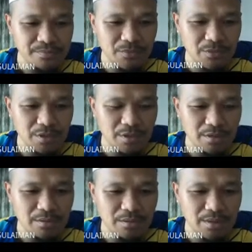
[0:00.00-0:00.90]
Okay,
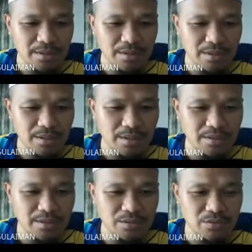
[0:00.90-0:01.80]
let's say K is
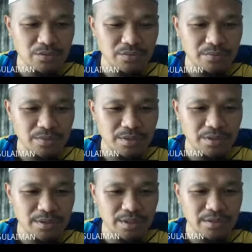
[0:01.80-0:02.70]
0, meaning
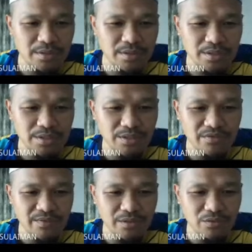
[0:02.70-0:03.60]
that the initial
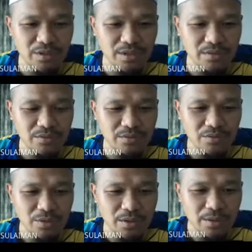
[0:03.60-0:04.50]
value K 0,
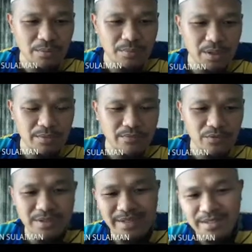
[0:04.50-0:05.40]
but for
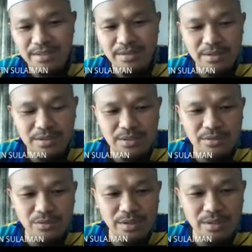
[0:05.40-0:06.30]
the next iteration you
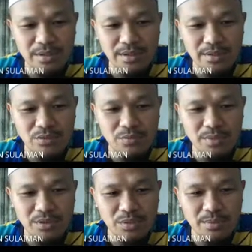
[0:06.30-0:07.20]
get K 0
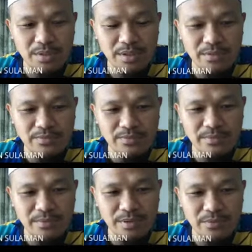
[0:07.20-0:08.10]
plus 1, meaning that
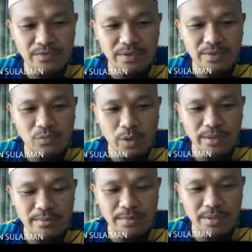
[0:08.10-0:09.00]

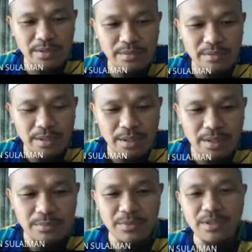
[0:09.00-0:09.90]
V1,
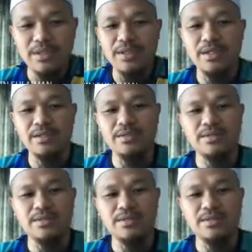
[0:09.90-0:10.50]
meaning that this is the